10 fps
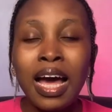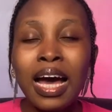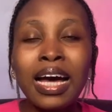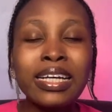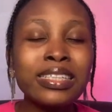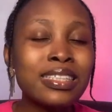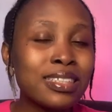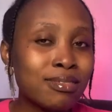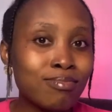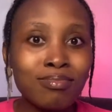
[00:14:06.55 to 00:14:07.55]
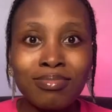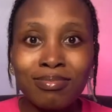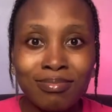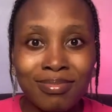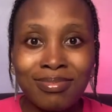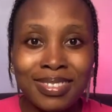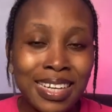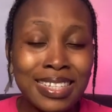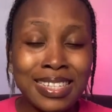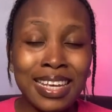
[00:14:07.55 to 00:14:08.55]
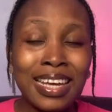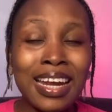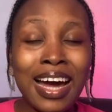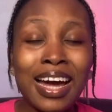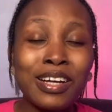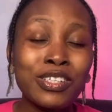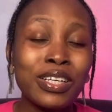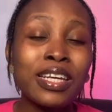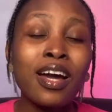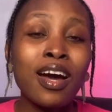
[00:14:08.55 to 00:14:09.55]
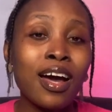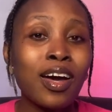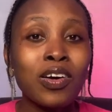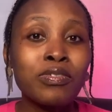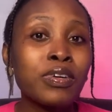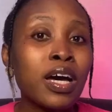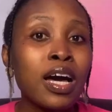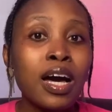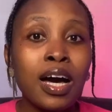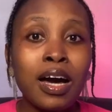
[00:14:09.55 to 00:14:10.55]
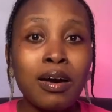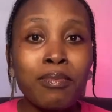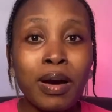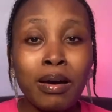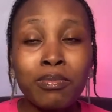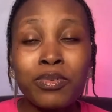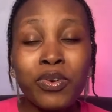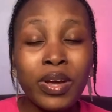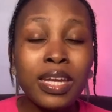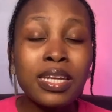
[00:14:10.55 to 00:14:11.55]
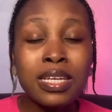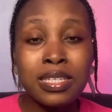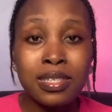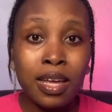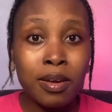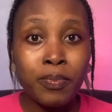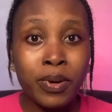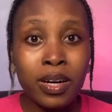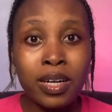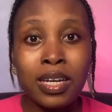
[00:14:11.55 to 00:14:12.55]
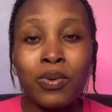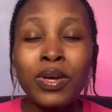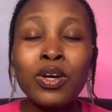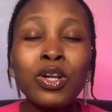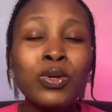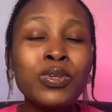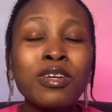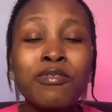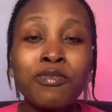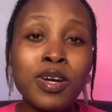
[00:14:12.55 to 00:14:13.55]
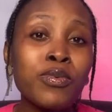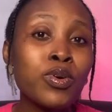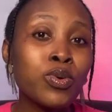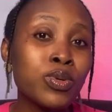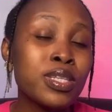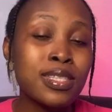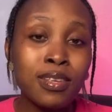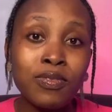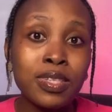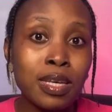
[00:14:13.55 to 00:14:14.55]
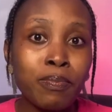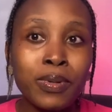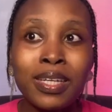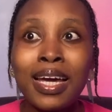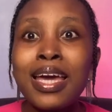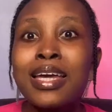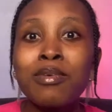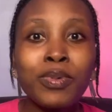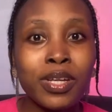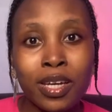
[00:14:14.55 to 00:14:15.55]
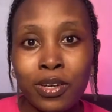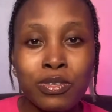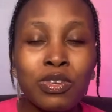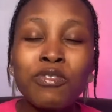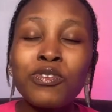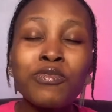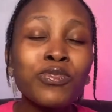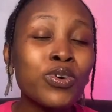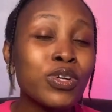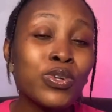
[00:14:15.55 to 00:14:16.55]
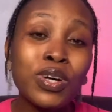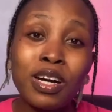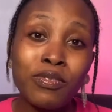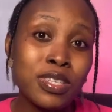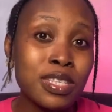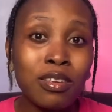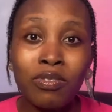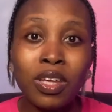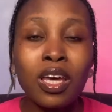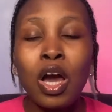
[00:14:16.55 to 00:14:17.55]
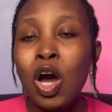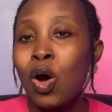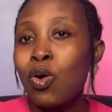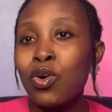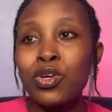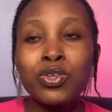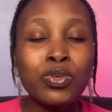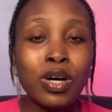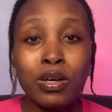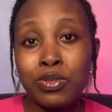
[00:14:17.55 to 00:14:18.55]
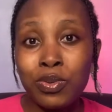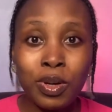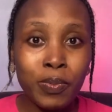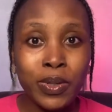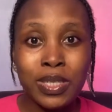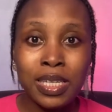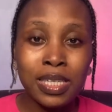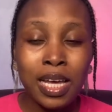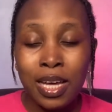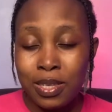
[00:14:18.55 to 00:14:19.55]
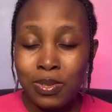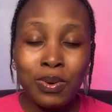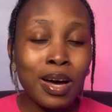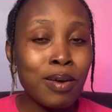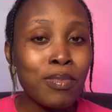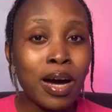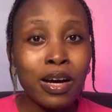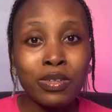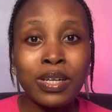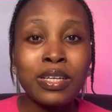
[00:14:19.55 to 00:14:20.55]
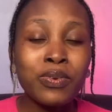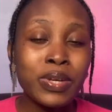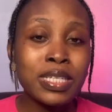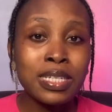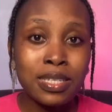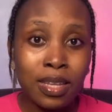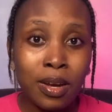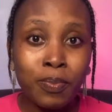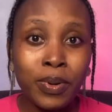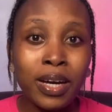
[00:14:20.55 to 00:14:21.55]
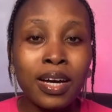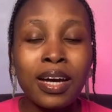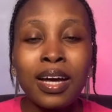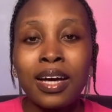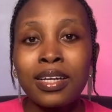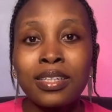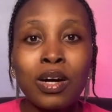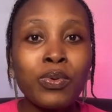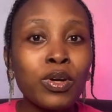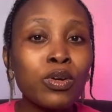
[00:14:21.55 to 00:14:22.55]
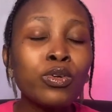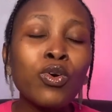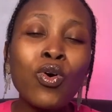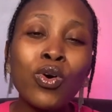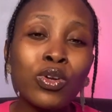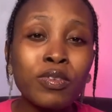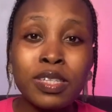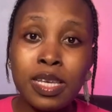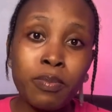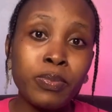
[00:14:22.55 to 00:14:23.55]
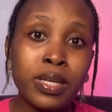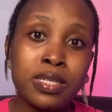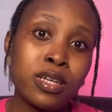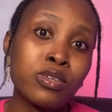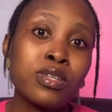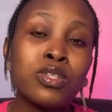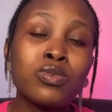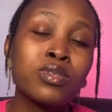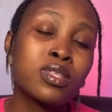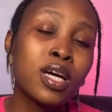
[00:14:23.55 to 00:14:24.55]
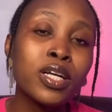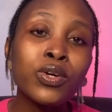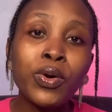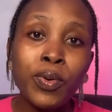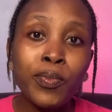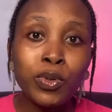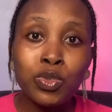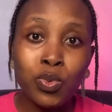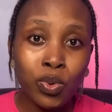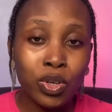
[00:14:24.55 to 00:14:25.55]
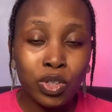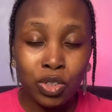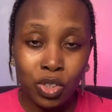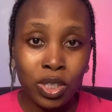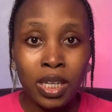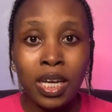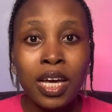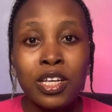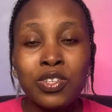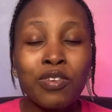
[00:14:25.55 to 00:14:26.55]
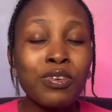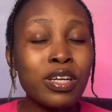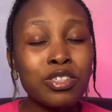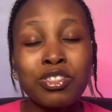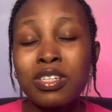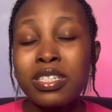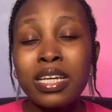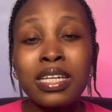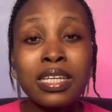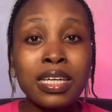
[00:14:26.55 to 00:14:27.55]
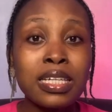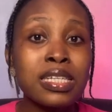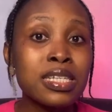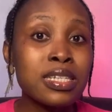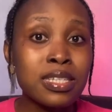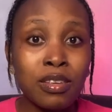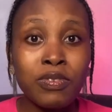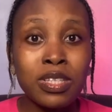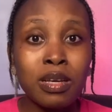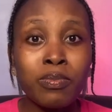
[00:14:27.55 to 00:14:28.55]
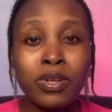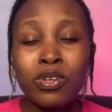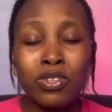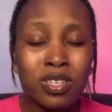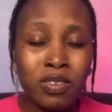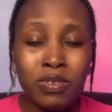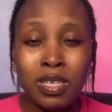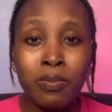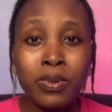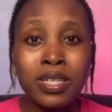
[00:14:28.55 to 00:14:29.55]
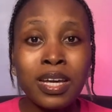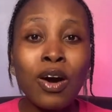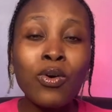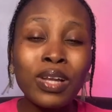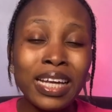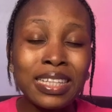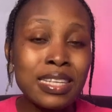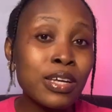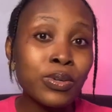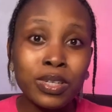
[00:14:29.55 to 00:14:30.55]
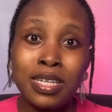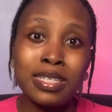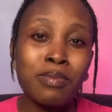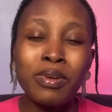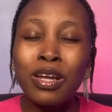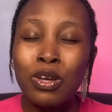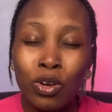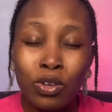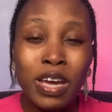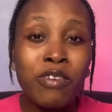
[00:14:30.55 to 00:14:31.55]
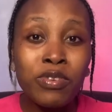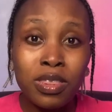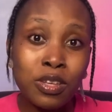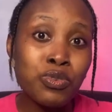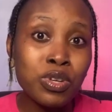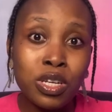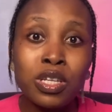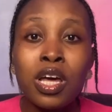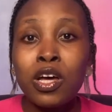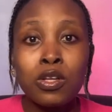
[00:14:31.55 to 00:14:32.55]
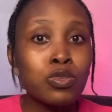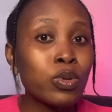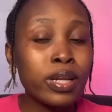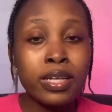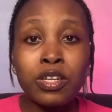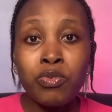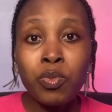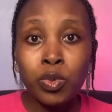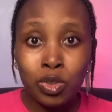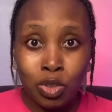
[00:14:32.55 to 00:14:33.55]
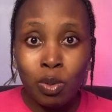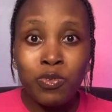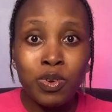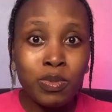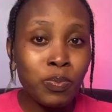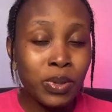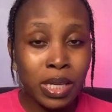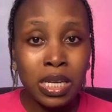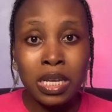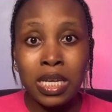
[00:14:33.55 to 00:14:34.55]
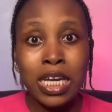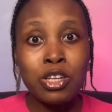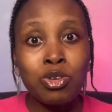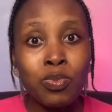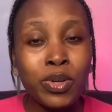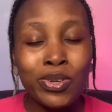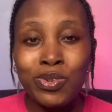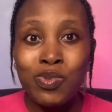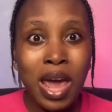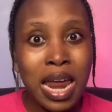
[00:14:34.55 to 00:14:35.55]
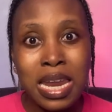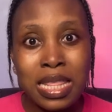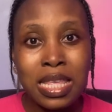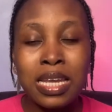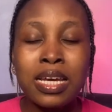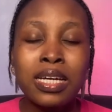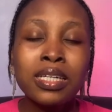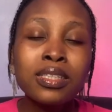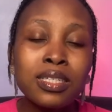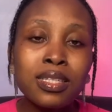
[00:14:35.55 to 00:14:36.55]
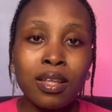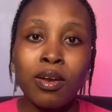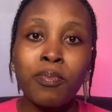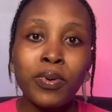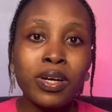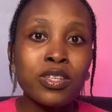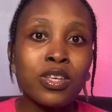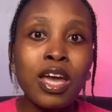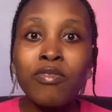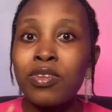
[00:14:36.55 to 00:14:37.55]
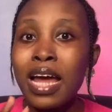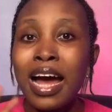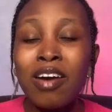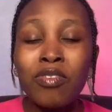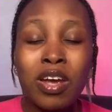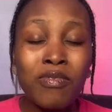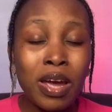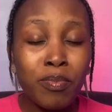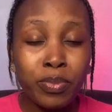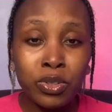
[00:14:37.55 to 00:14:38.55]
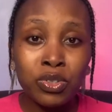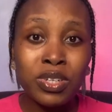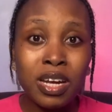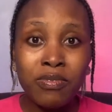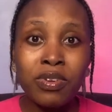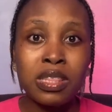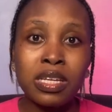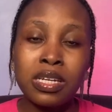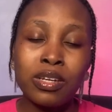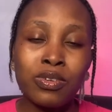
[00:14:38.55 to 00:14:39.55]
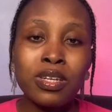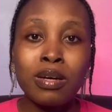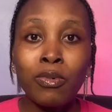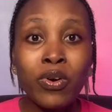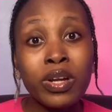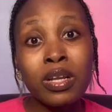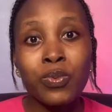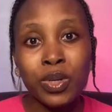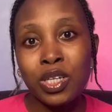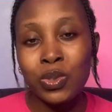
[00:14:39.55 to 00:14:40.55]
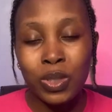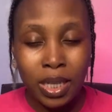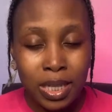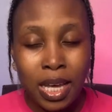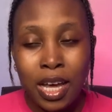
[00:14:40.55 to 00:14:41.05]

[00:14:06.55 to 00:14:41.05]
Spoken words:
And that said, I actually have I'm creating a starter pack that will include a very good CV template that anybody can use. So if you don't have a CV, or you don't know how to go about it, so I'm actually creating a starter pack that will include all of the templates that you need to start your remote work journey. So if you're interested in getting the CV template, not just CV template, there are like 10 other templates, a lot of everything you need to land a remote job from the beginning. You're a newbie, don't know anything. This starter pack is everything. I bundled everything that you need. I'm currently working on it.